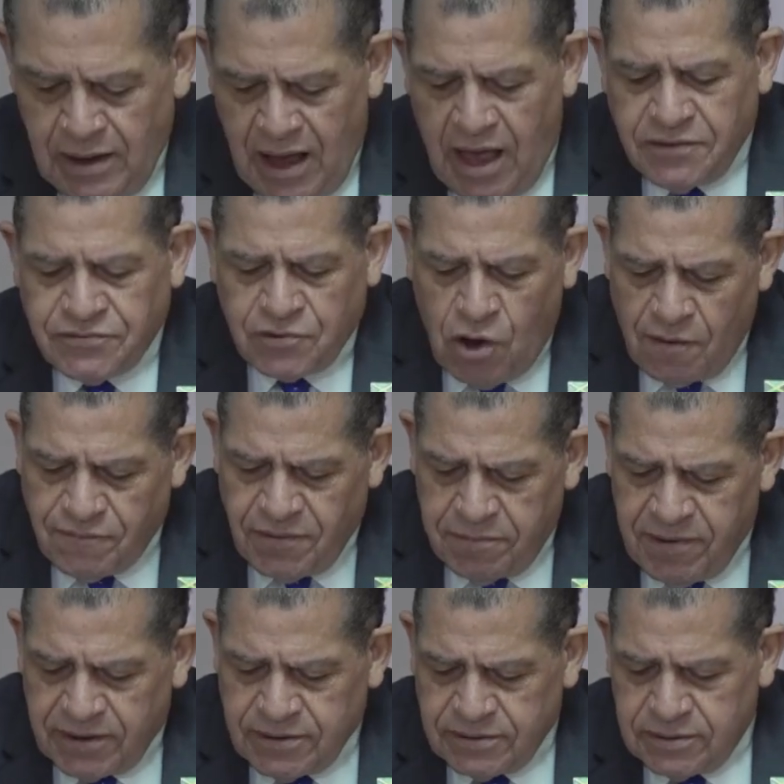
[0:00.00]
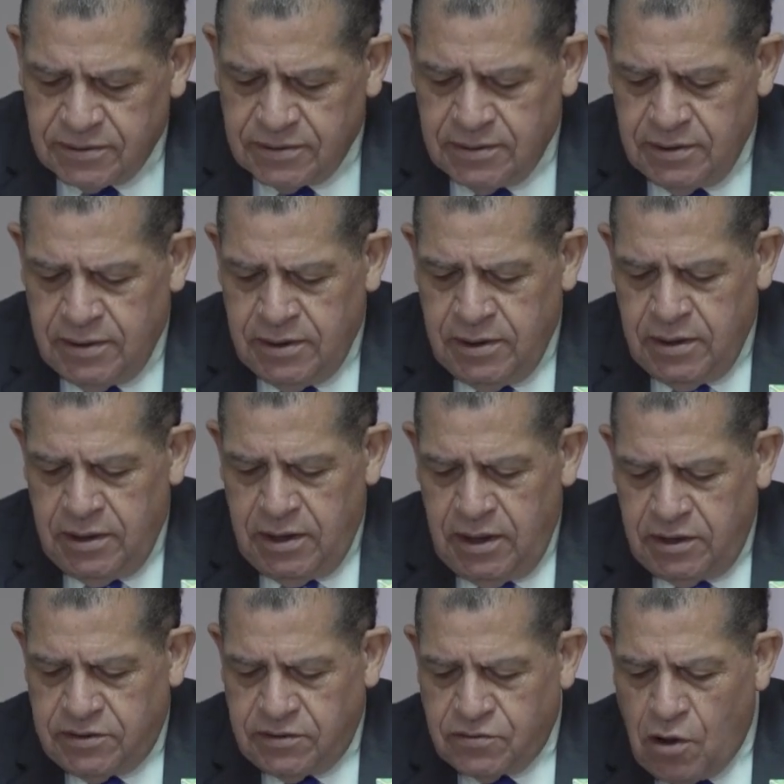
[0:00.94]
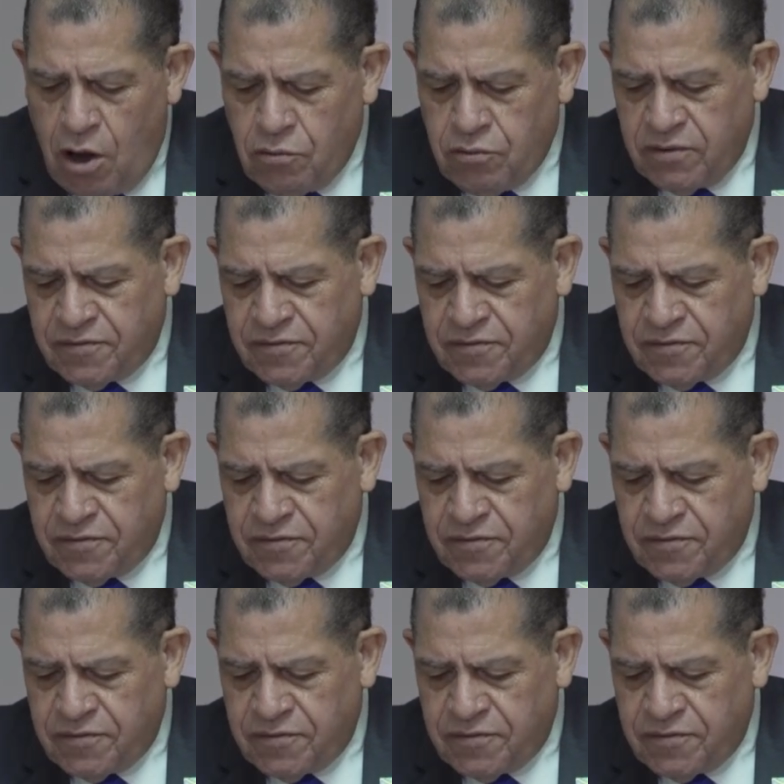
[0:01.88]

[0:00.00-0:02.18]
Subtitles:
As government, it is our